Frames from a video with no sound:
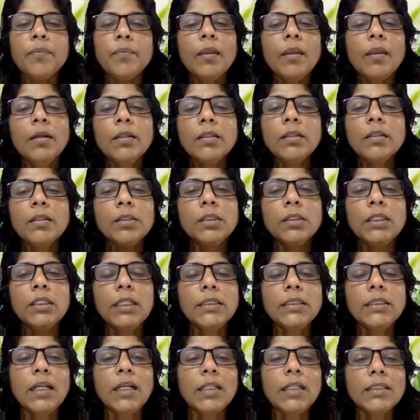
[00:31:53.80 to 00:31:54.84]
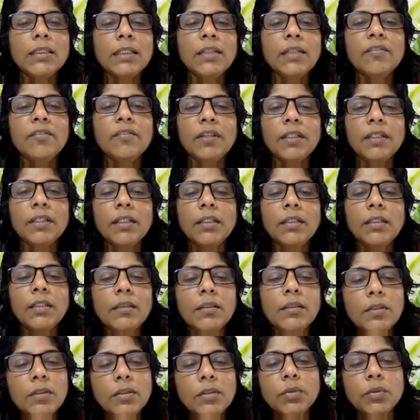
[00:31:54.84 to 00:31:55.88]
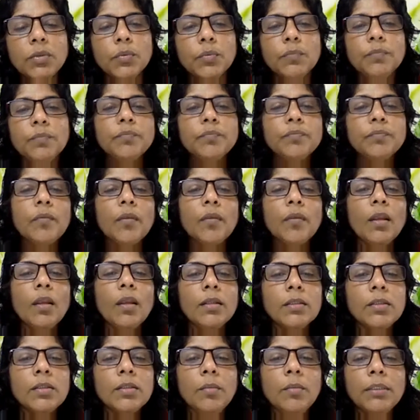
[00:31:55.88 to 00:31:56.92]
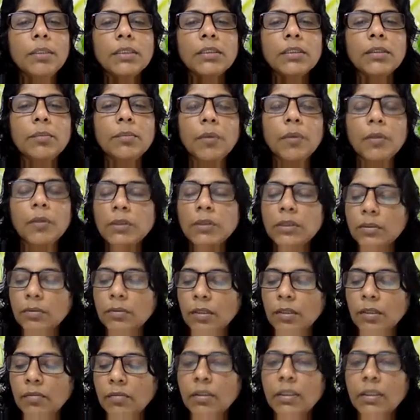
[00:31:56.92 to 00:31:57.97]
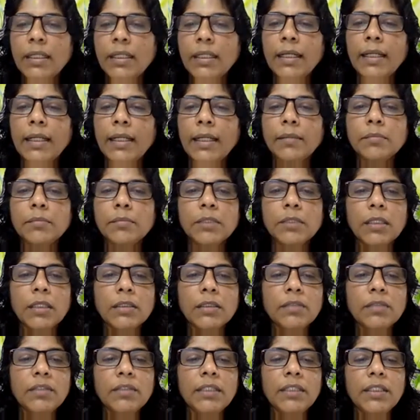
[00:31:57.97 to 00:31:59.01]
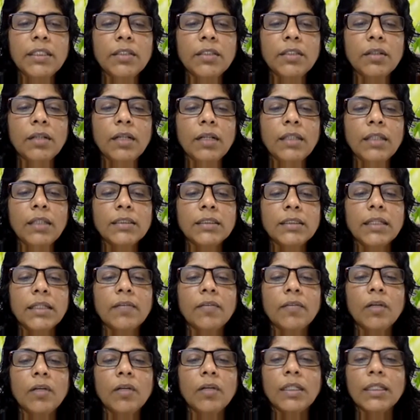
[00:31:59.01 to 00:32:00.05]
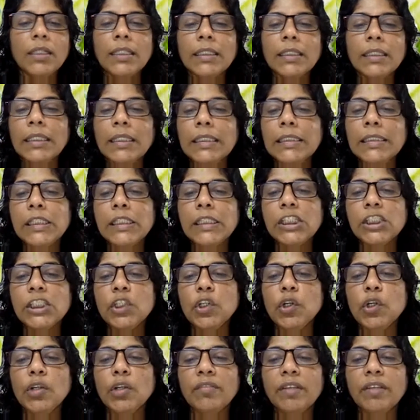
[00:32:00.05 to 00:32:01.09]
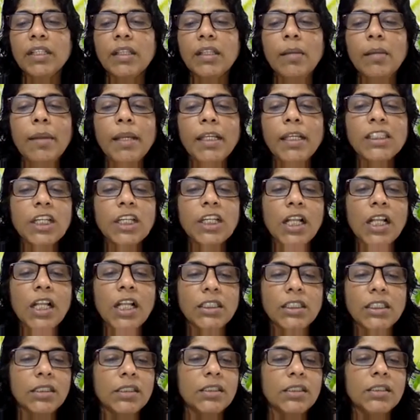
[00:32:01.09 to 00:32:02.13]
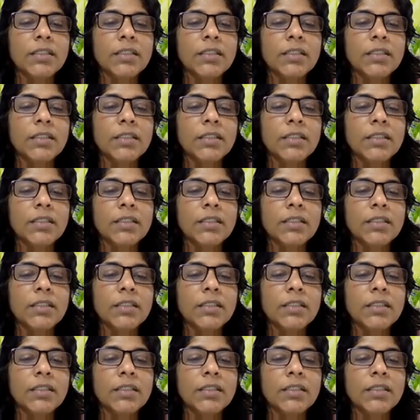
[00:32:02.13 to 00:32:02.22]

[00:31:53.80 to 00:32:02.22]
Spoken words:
So he is answering for the two. So mixed positively worded items also we need to consider. What are the things he is going with the mixed answers.